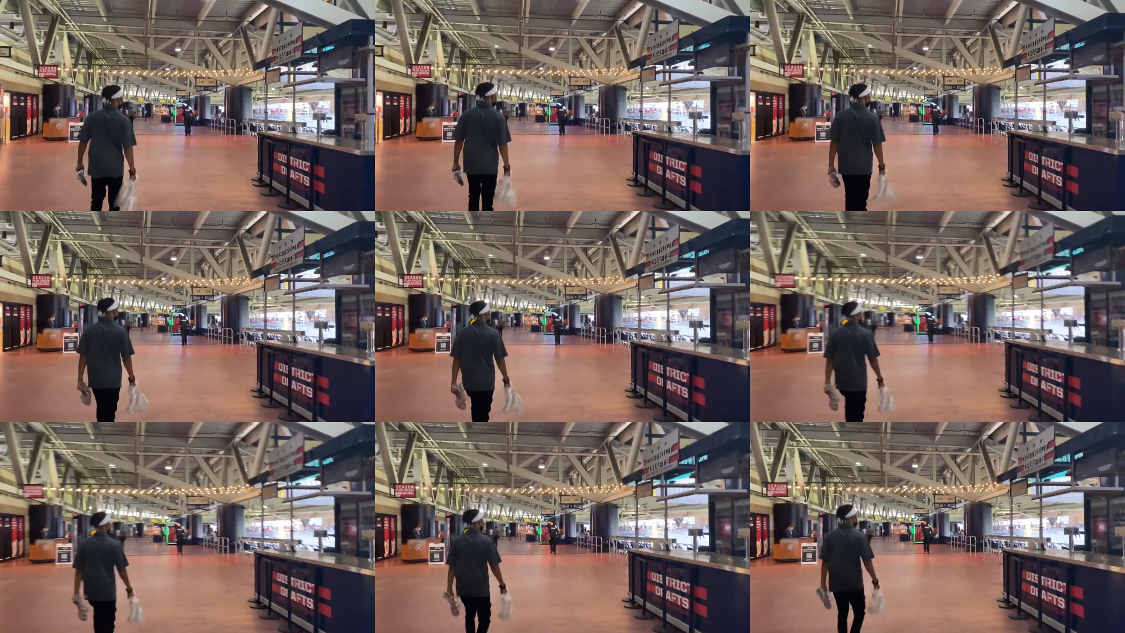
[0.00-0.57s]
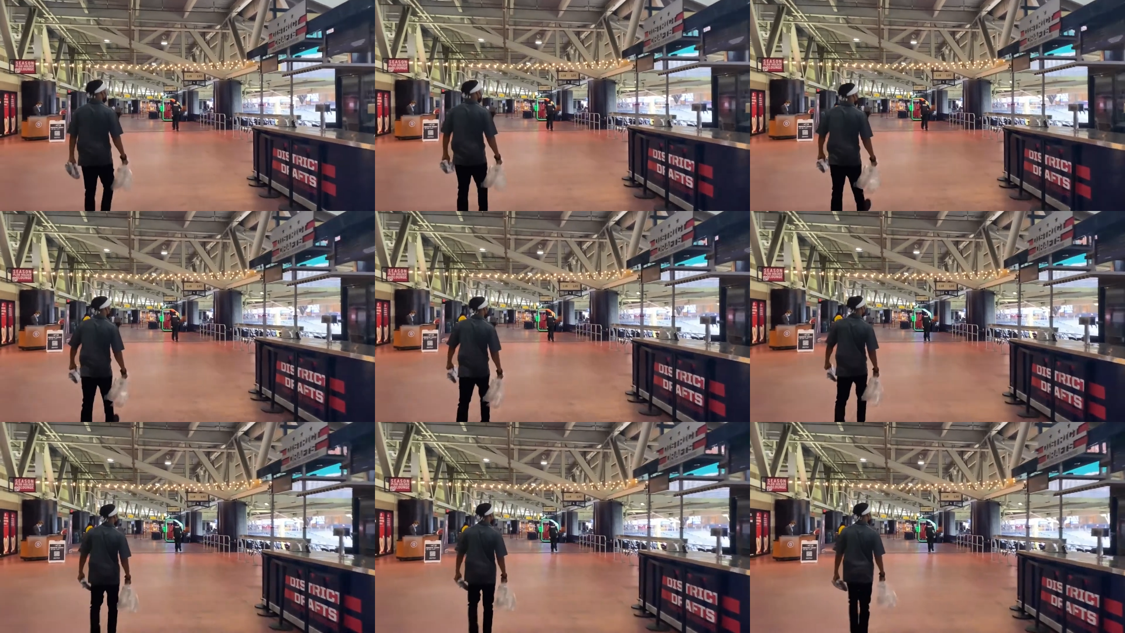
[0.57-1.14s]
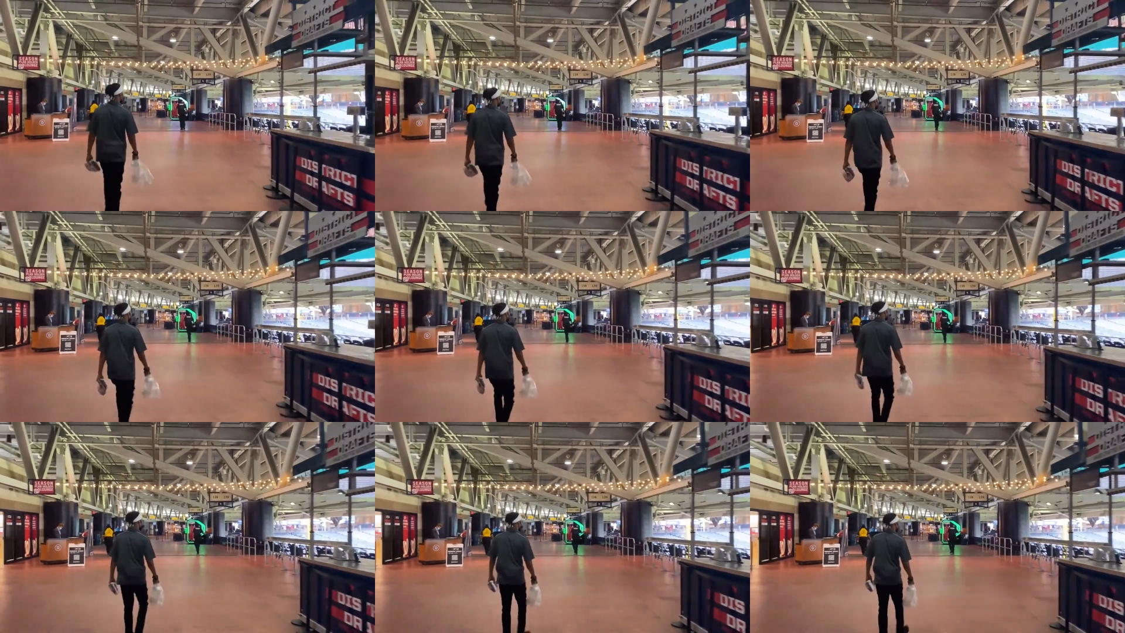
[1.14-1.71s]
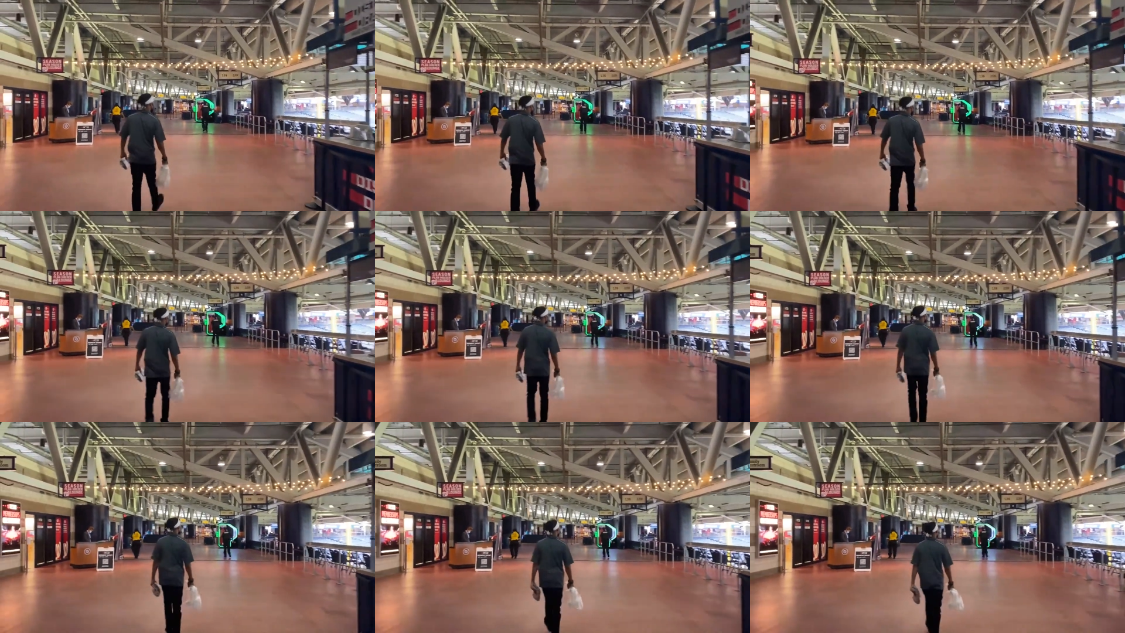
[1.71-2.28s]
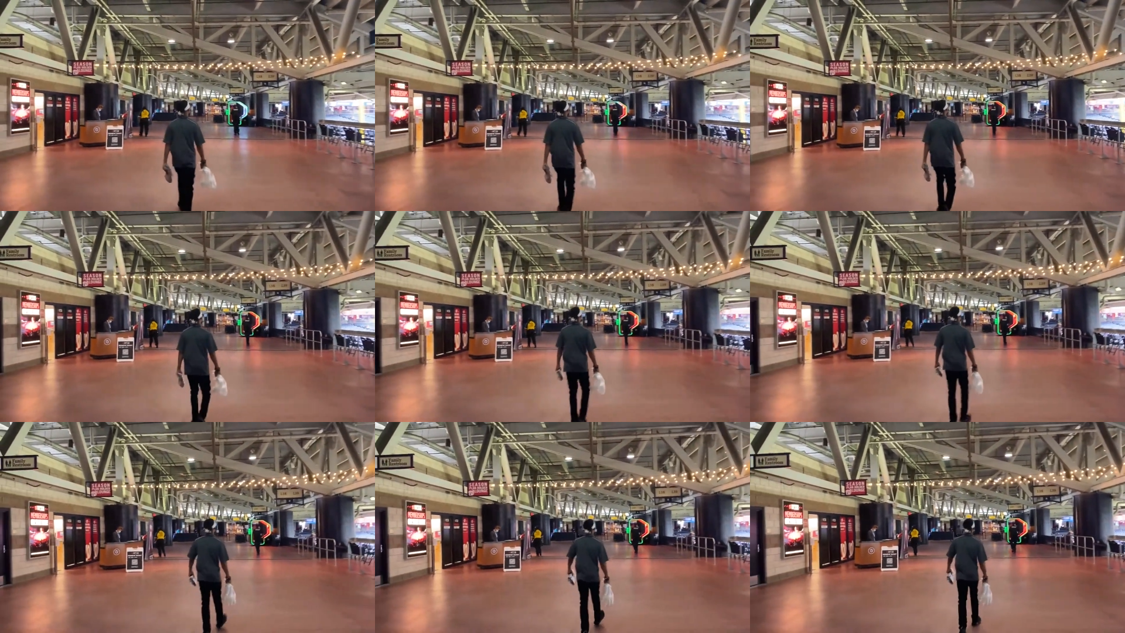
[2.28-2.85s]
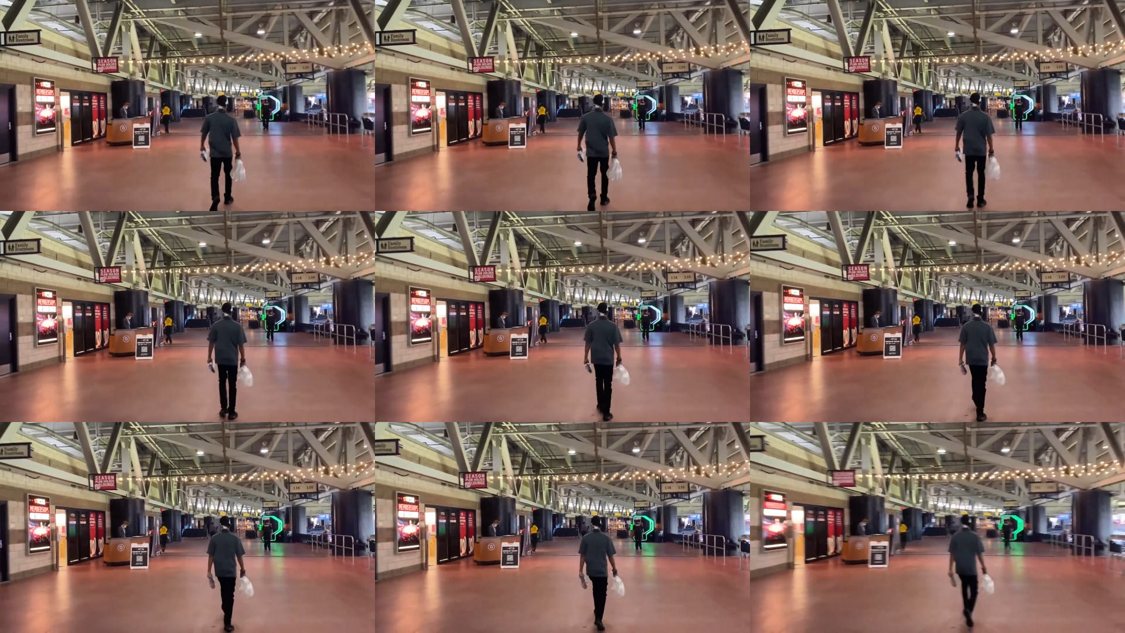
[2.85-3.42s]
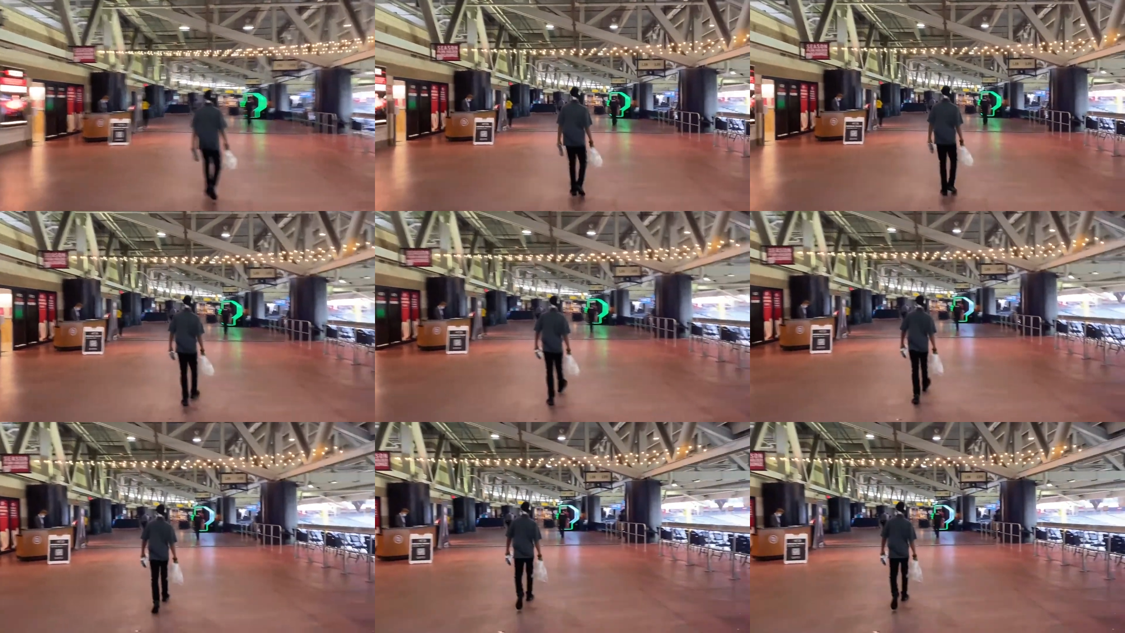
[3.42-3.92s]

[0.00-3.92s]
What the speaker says: (no speaker visible)